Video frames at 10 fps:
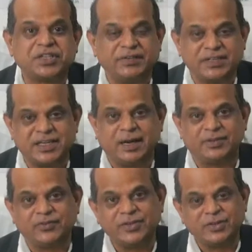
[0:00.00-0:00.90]
which
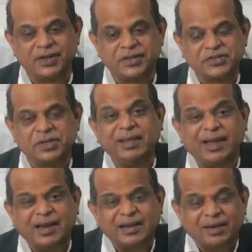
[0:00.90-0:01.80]
happens.
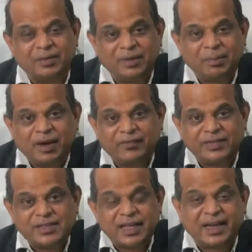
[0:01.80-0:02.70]
Vasoconstriction is the blood
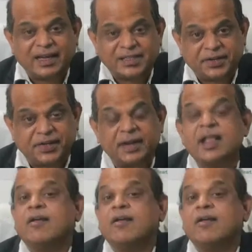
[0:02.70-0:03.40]
vessels, they constrict.